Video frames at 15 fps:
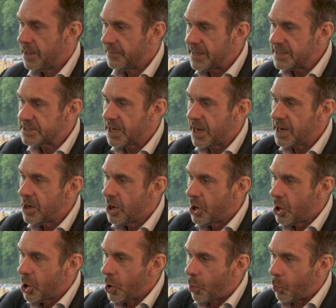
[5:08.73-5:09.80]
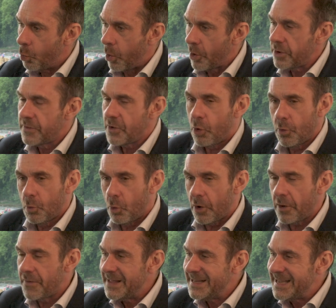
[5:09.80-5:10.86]
They say, what are
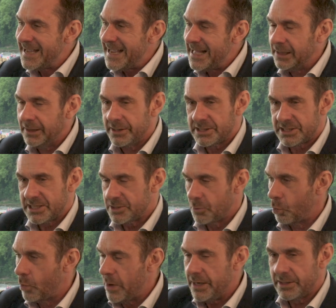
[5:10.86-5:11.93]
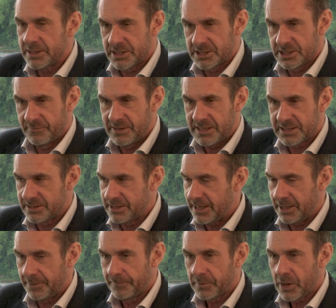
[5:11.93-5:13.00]
the illnesses and weaknesses of this
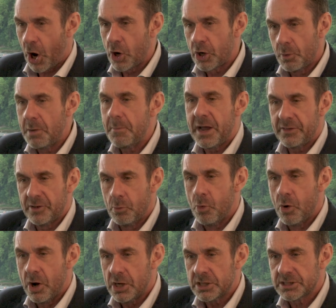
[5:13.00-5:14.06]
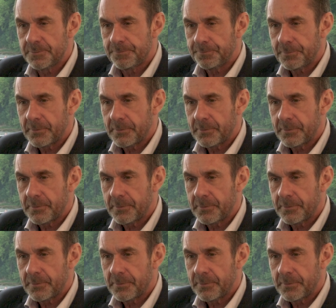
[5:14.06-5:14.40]
thing? How can we make them worse?